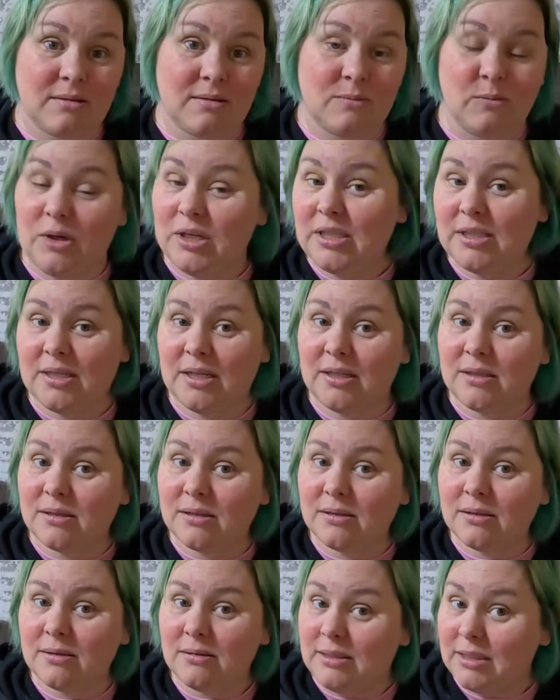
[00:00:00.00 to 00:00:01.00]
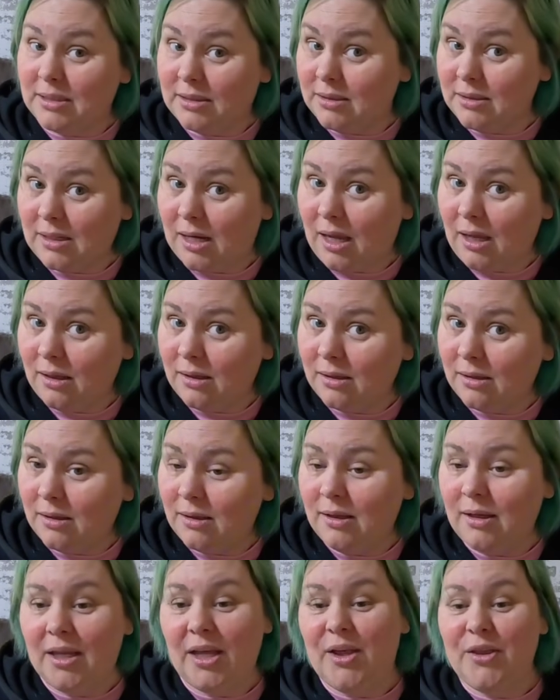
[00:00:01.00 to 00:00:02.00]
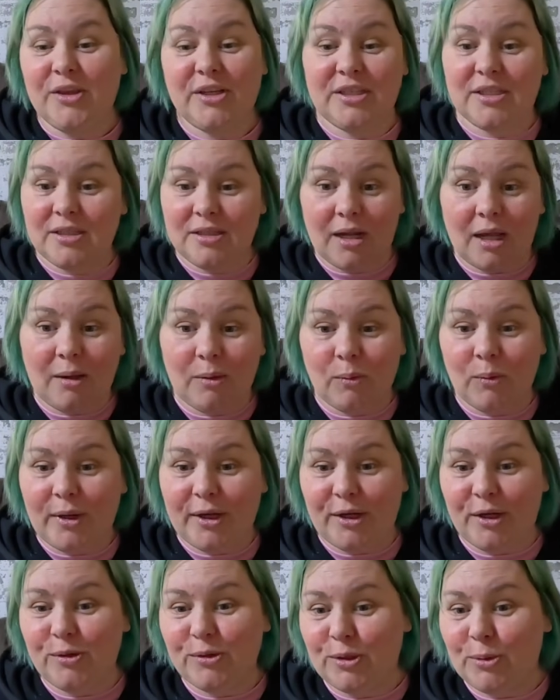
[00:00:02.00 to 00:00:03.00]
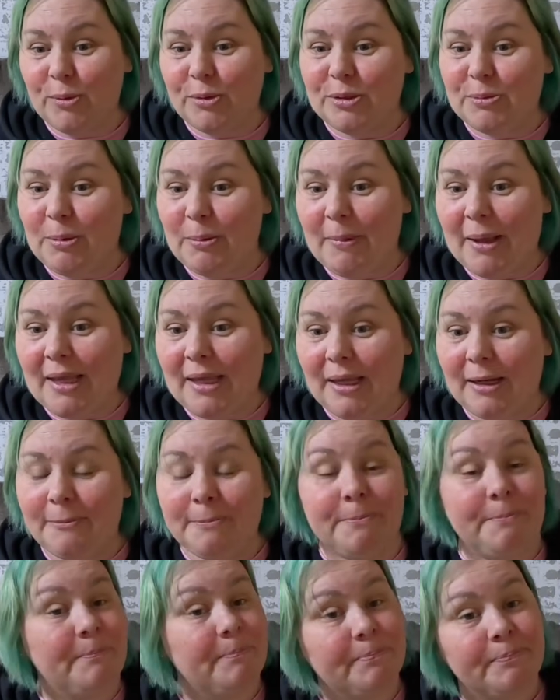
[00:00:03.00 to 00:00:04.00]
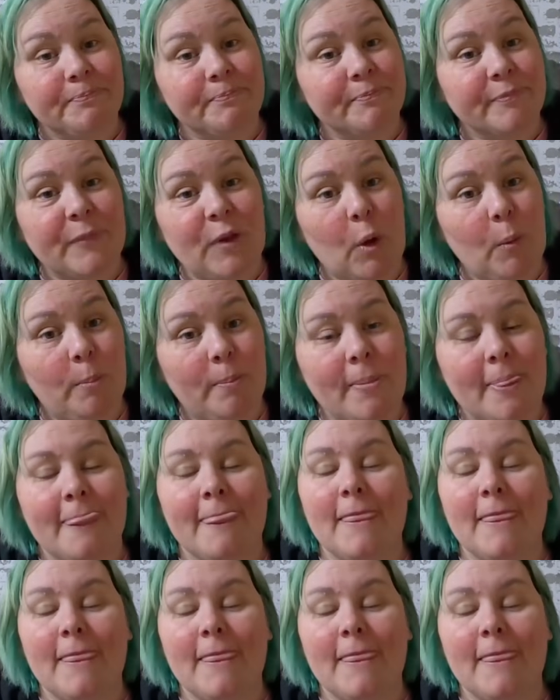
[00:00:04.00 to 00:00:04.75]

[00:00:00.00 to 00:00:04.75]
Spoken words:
What is this? This is not what you're supposed to be making. Nope.